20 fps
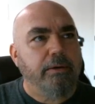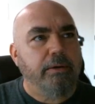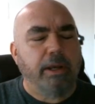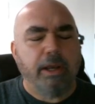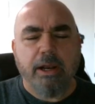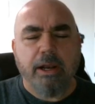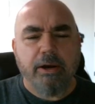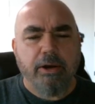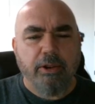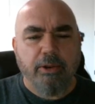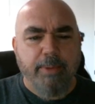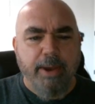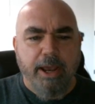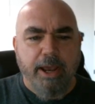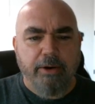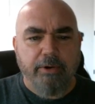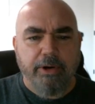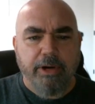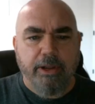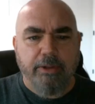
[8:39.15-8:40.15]
I got another
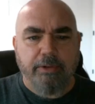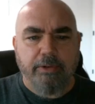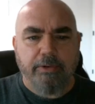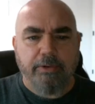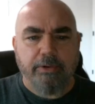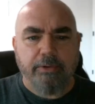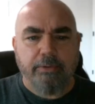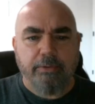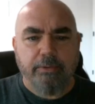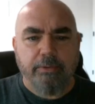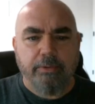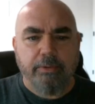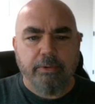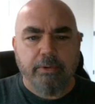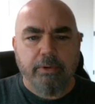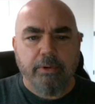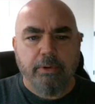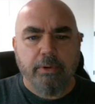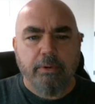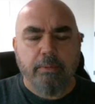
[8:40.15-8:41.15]
battery down there too.
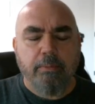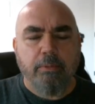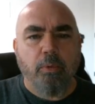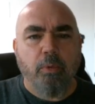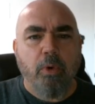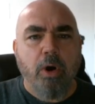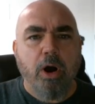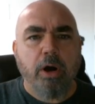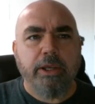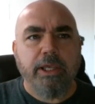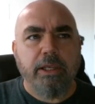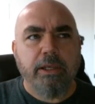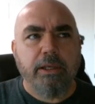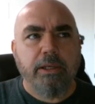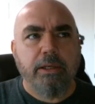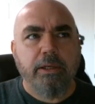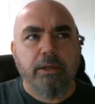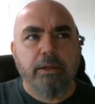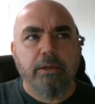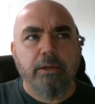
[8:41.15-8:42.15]

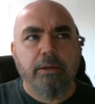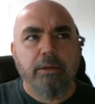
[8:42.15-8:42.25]
Milwaukee.